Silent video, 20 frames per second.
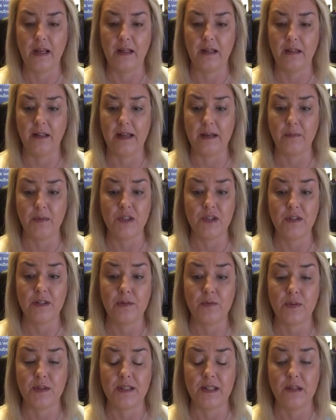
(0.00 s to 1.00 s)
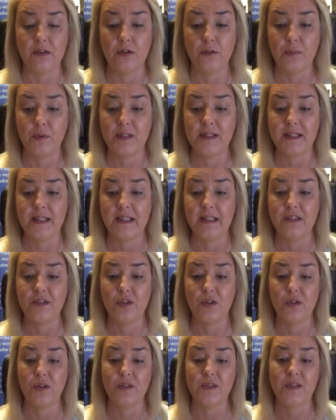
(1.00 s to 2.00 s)
language literacy numeracy
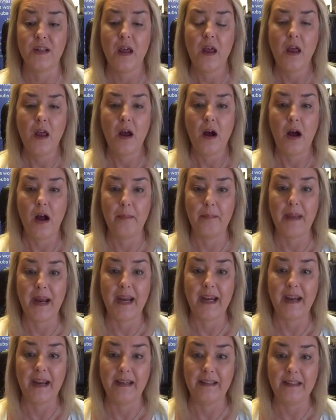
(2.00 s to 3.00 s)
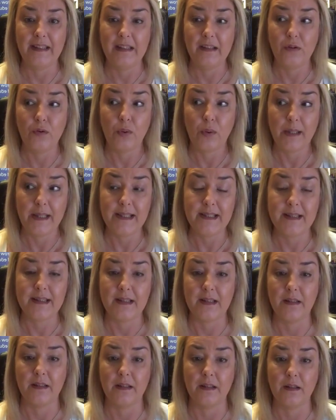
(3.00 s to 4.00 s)
issues, I may increase
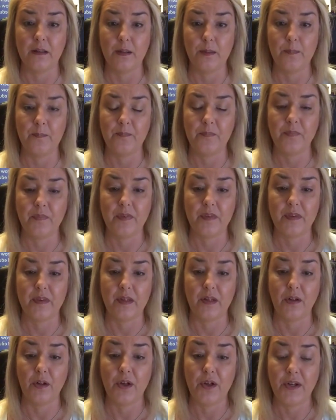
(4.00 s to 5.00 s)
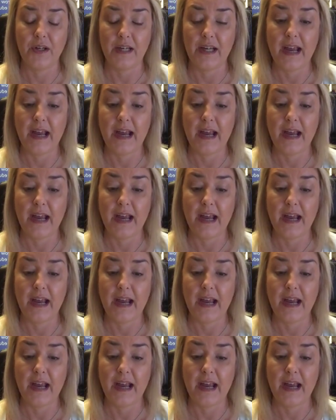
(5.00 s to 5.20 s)
the learning